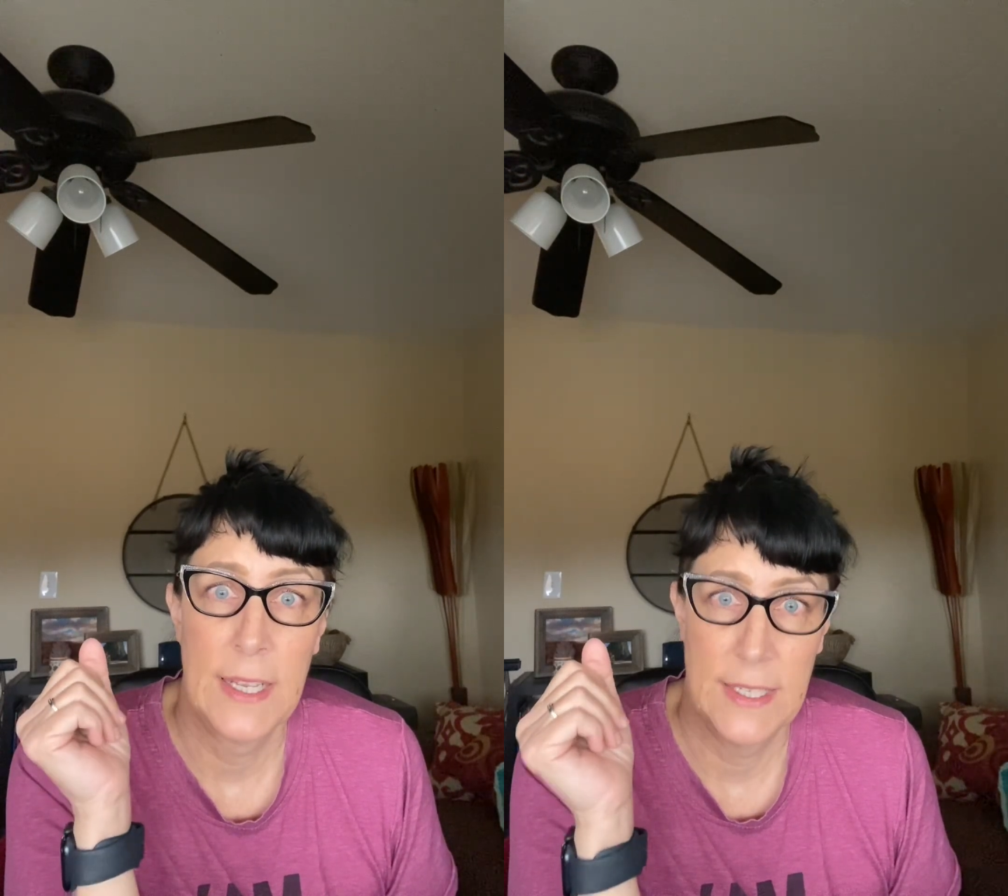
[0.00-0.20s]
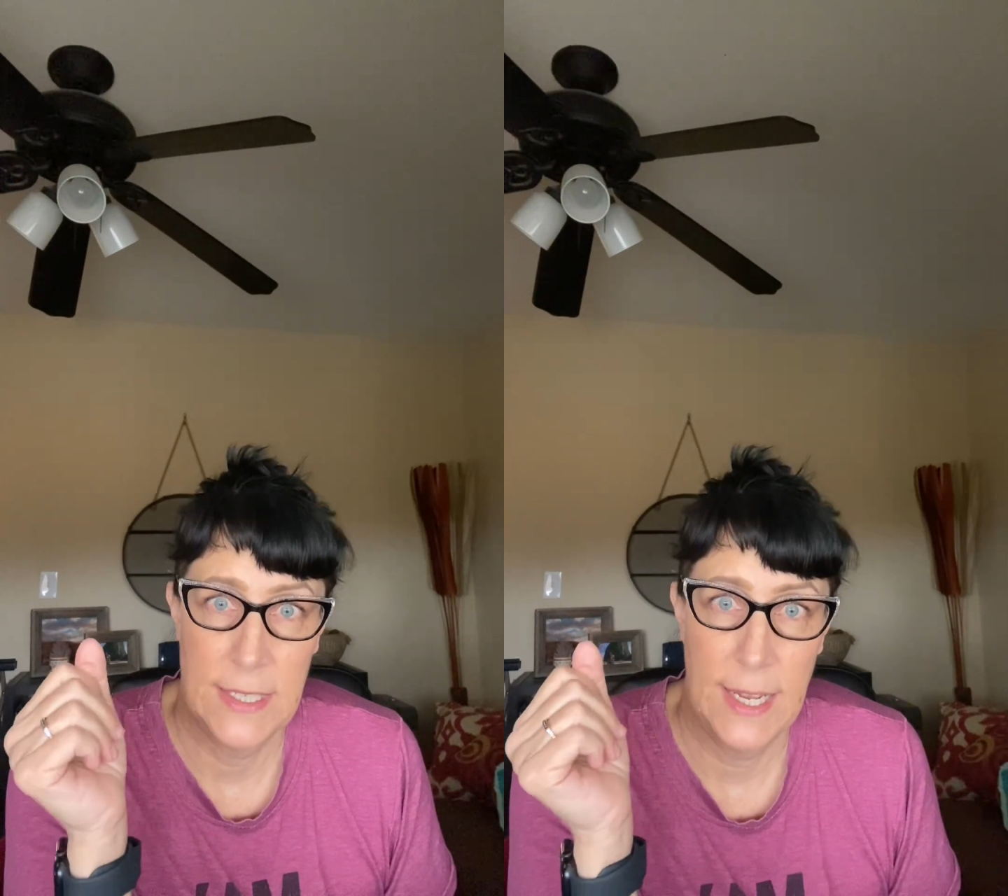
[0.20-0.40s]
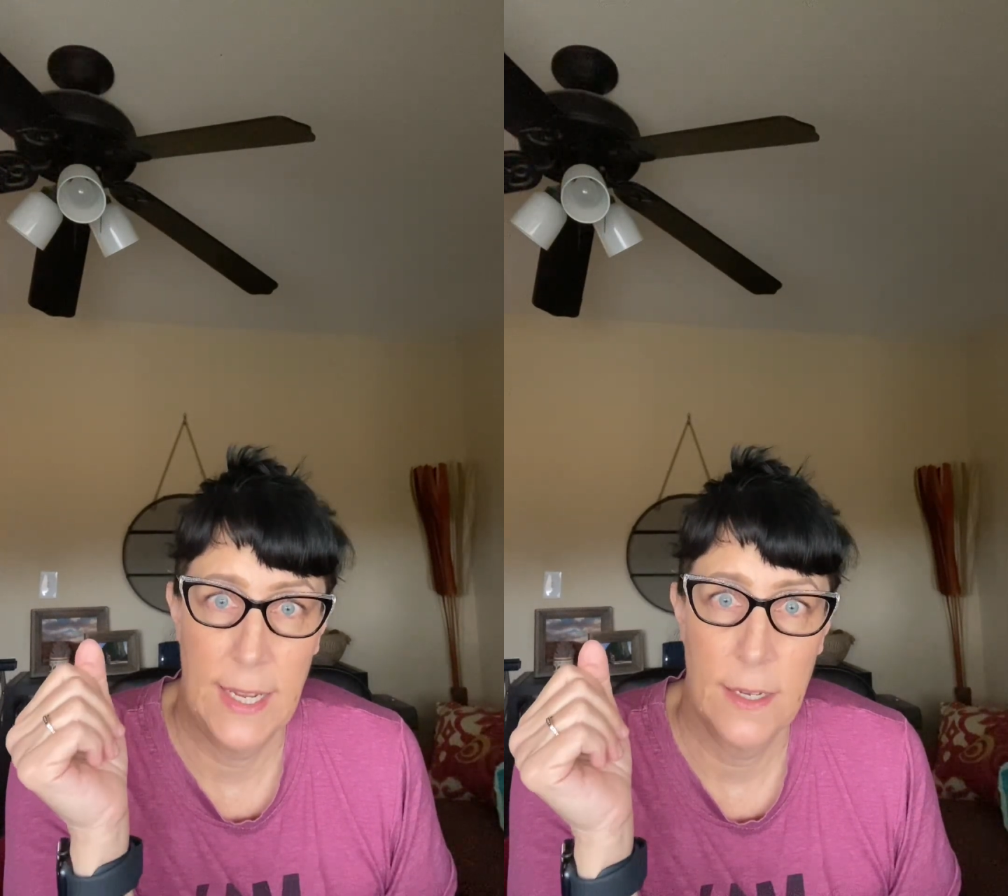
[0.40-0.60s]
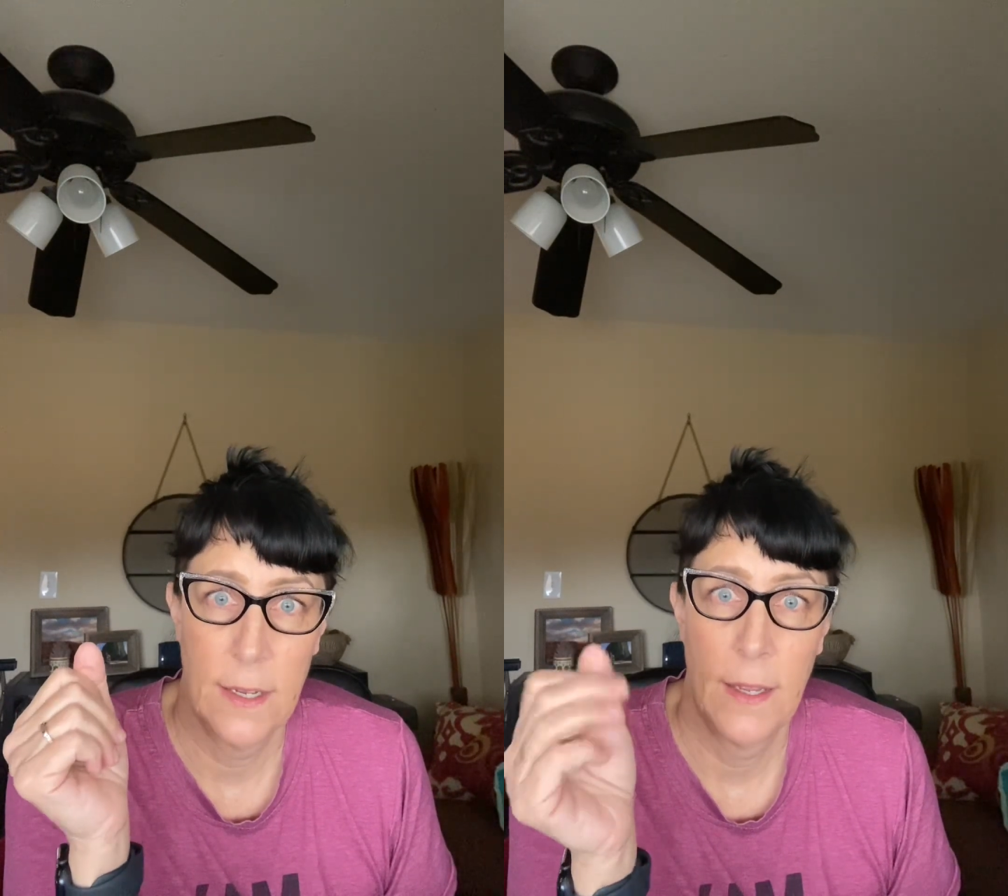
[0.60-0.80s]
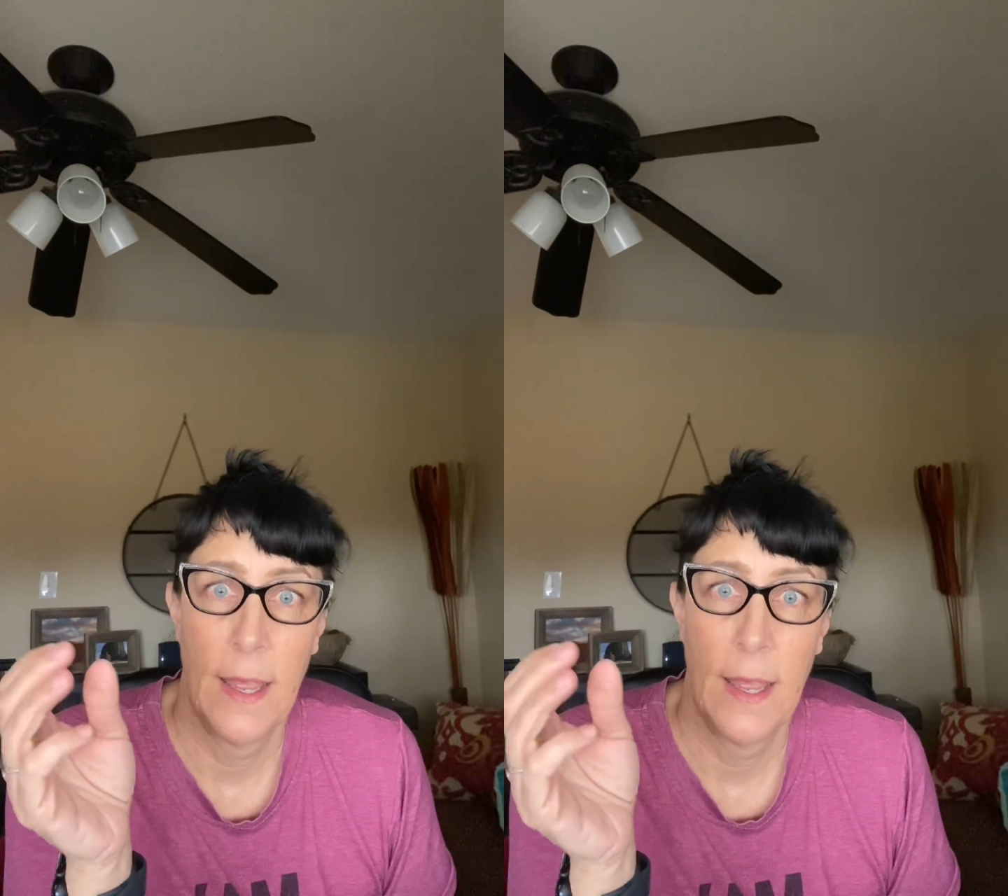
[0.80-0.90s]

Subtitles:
intake,